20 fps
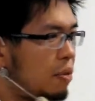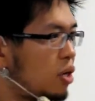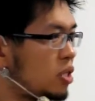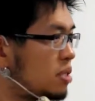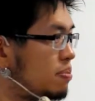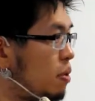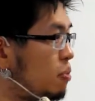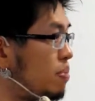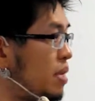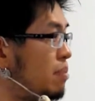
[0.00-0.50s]

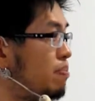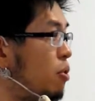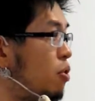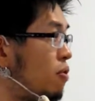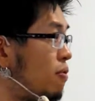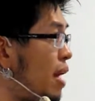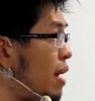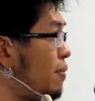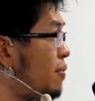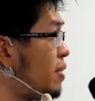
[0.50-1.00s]
multiple
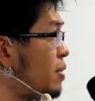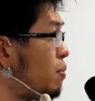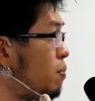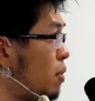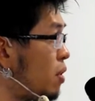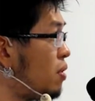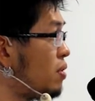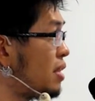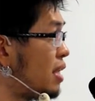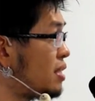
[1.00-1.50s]
people around
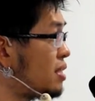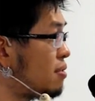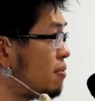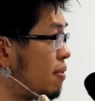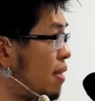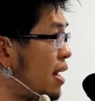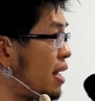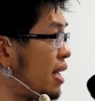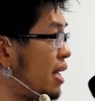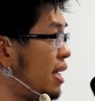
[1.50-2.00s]
the world
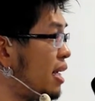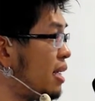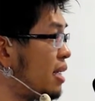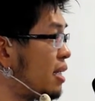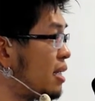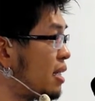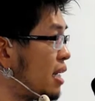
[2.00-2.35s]
that's already